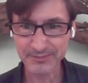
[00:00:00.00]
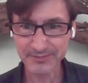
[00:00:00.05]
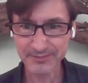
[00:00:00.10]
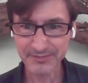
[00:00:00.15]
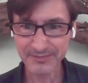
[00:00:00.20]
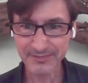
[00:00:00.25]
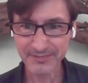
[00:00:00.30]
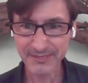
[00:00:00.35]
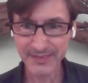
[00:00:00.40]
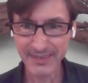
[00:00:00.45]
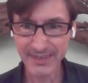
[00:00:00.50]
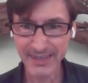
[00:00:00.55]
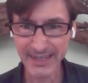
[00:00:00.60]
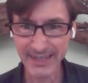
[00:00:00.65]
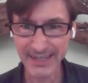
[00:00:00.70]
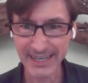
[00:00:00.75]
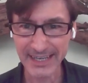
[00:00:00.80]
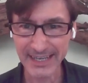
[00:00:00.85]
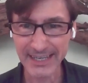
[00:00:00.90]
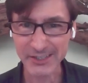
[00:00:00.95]
Yes
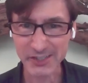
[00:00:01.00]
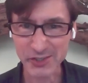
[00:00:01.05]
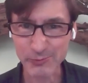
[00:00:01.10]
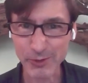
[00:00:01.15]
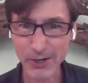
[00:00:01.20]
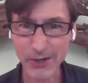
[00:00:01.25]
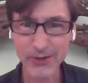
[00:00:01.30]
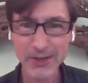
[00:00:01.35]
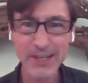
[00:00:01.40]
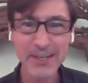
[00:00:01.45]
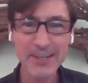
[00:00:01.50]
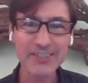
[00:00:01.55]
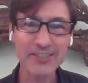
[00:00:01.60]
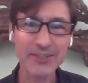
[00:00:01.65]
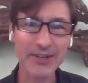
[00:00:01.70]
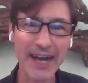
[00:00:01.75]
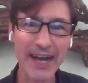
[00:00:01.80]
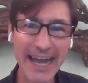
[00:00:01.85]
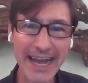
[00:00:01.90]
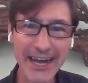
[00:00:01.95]
and a SWO.
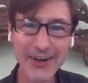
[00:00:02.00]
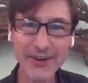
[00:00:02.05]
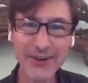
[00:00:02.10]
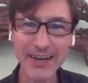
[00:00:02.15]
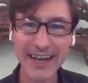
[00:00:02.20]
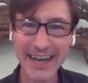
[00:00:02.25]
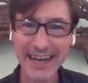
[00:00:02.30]
So how